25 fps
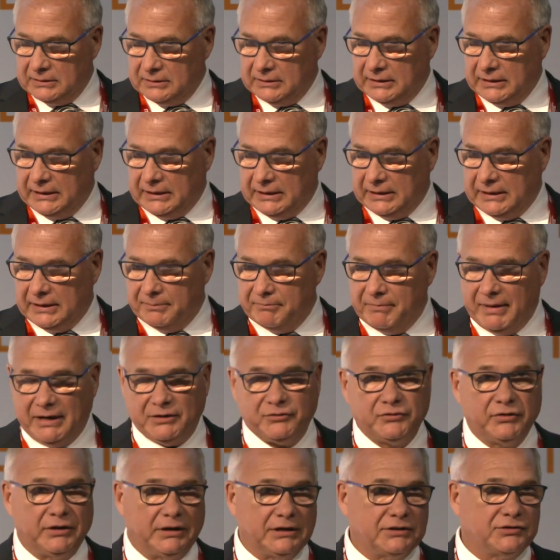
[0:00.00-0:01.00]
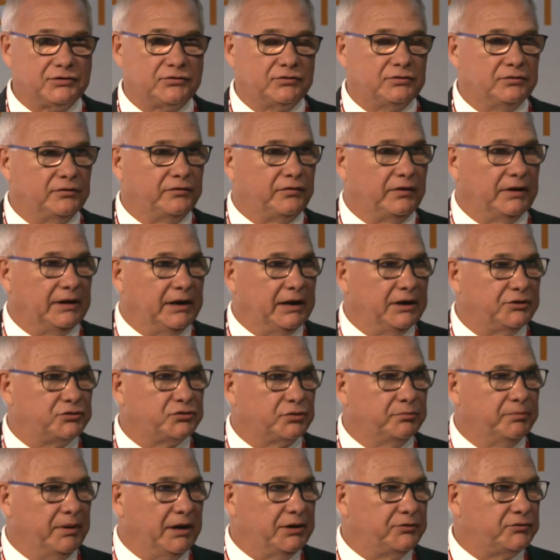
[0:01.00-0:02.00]
The metrics, the
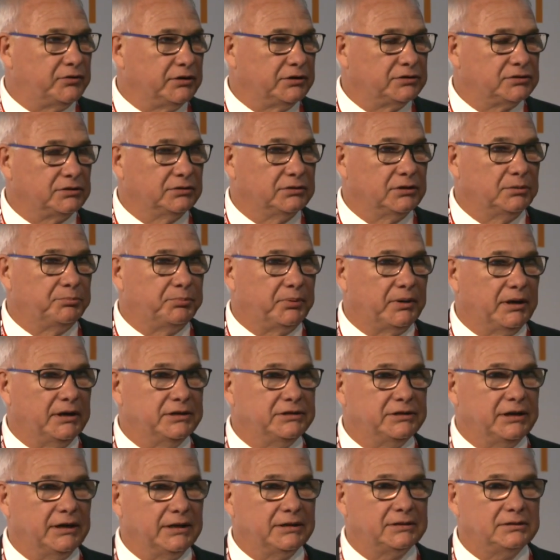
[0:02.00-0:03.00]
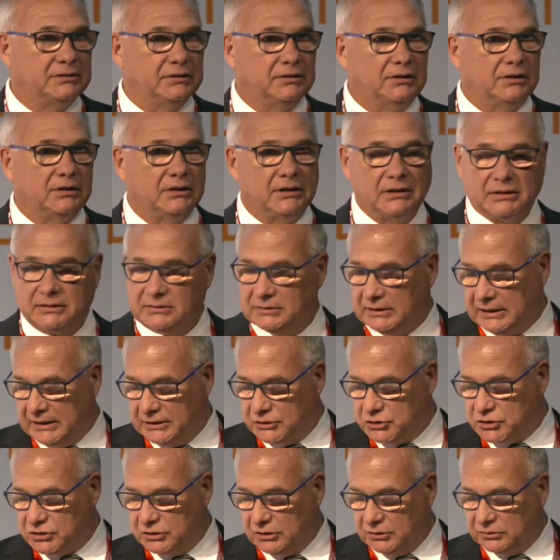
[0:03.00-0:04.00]
financial metrics on the project are
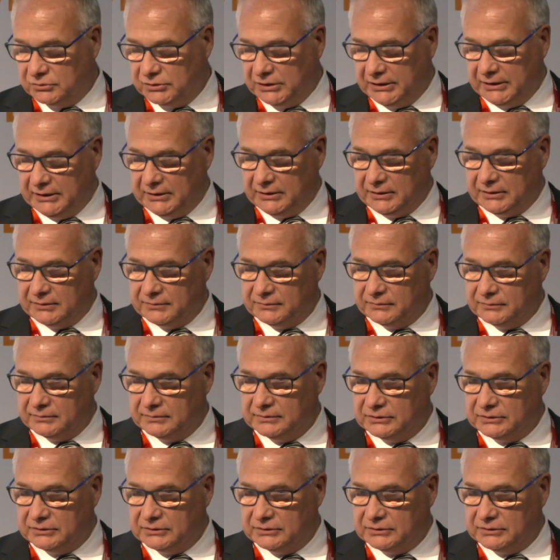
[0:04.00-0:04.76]
as shown here,